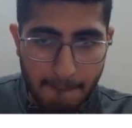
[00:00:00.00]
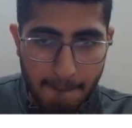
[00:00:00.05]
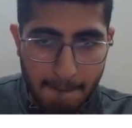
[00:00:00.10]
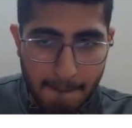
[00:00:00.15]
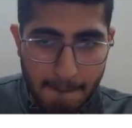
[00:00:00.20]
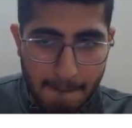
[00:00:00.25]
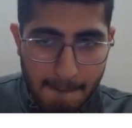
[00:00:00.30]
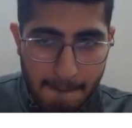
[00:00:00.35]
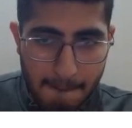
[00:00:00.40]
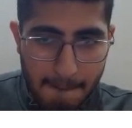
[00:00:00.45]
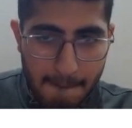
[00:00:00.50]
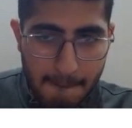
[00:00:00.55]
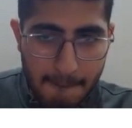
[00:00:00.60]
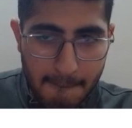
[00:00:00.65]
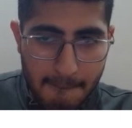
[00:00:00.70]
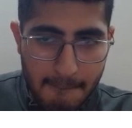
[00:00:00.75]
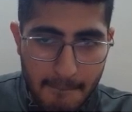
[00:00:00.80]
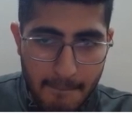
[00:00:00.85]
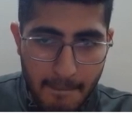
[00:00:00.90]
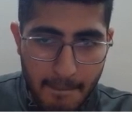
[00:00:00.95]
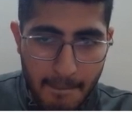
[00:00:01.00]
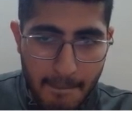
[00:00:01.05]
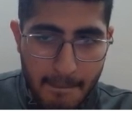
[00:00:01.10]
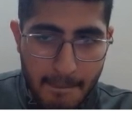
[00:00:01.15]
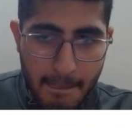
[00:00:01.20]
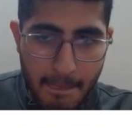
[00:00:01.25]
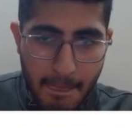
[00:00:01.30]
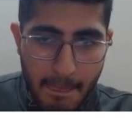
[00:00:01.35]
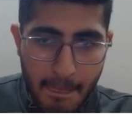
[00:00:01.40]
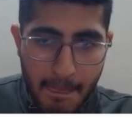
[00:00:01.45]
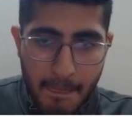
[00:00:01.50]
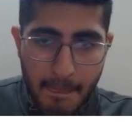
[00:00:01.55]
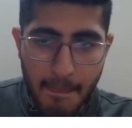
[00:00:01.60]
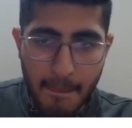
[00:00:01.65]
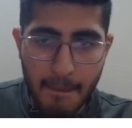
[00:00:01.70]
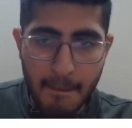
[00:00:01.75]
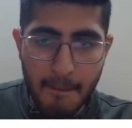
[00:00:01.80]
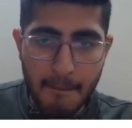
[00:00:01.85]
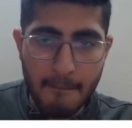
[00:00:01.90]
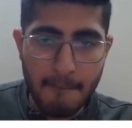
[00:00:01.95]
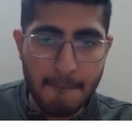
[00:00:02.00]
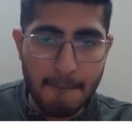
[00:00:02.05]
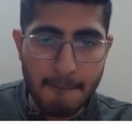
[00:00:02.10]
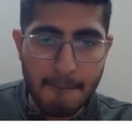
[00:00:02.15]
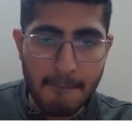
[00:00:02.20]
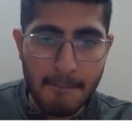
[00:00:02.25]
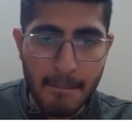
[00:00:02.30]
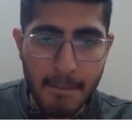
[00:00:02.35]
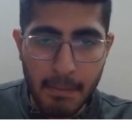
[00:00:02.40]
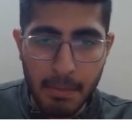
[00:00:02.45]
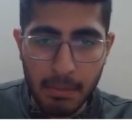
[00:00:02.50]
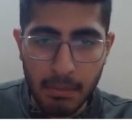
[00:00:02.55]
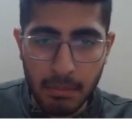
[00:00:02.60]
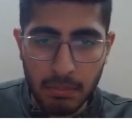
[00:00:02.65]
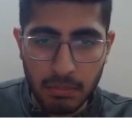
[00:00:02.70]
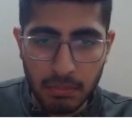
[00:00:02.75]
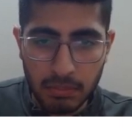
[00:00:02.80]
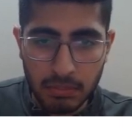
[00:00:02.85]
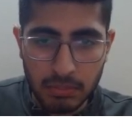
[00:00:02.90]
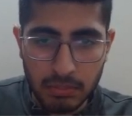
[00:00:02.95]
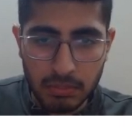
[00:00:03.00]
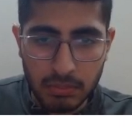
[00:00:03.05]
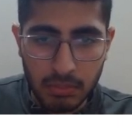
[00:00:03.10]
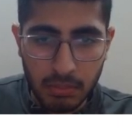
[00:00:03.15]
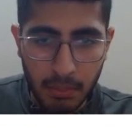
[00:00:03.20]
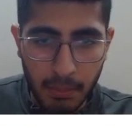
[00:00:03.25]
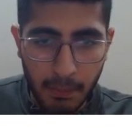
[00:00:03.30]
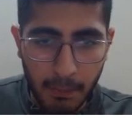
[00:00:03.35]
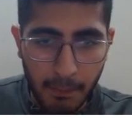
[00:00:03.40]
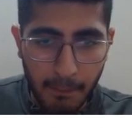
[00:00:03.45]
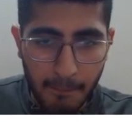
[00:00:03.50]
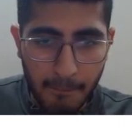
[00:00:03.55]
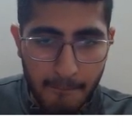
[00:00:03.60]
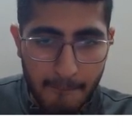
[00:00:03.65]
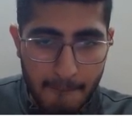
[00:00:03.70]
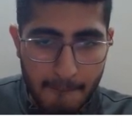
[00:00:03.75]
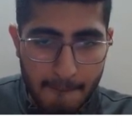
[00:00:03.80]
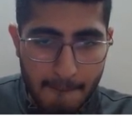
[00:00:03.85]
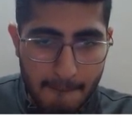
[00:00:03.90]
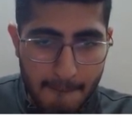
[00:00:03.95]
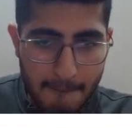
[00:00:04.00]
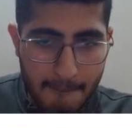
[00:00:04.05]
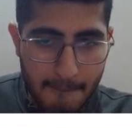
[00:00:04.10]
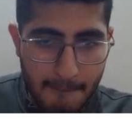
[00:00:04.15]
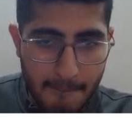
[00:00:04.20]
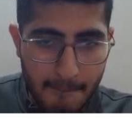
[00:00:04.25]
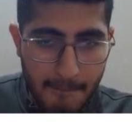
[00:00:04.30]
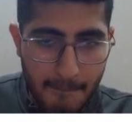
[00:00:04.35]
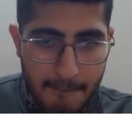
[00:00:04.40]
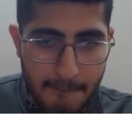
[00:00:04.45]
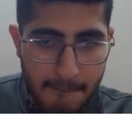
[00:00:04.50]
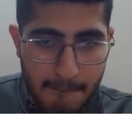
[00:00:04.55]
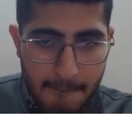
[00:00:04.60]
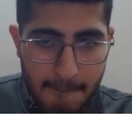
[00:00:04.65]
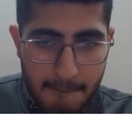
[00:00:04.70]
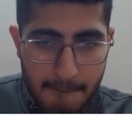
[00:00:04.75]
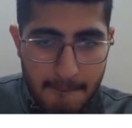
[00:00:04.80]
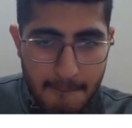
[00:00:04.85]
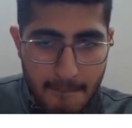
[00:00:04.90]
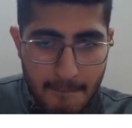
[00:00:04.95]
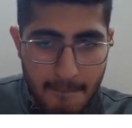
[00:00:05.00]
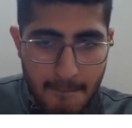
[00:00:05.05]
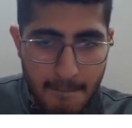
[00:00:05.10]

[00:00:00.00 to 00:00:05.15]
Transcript: Nothing is said.